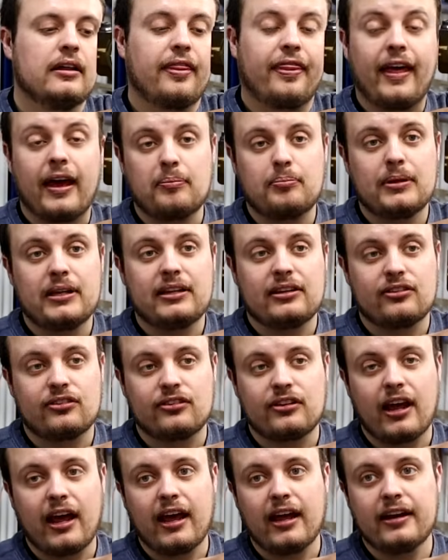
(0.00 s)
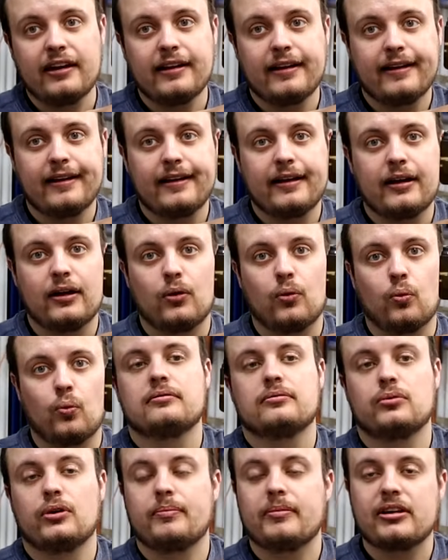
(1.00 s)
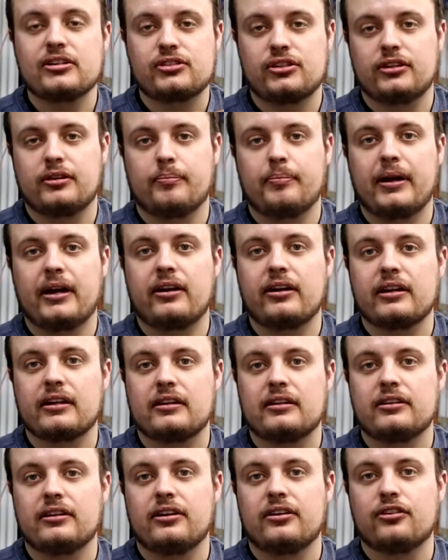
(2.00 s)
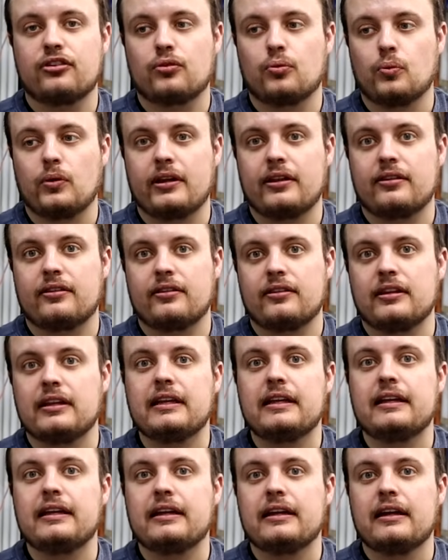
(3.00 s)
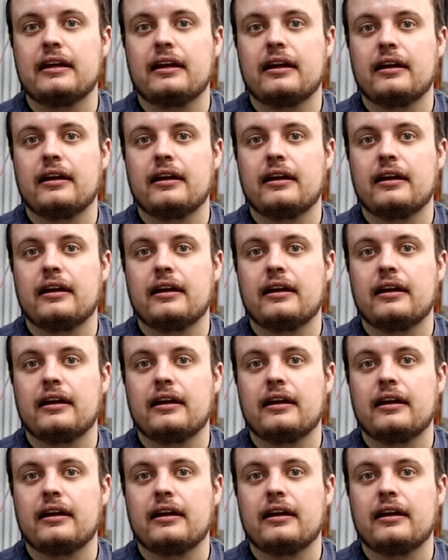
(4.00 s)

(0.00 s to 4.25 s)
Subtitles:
That being said, we measured the bearing clearance with the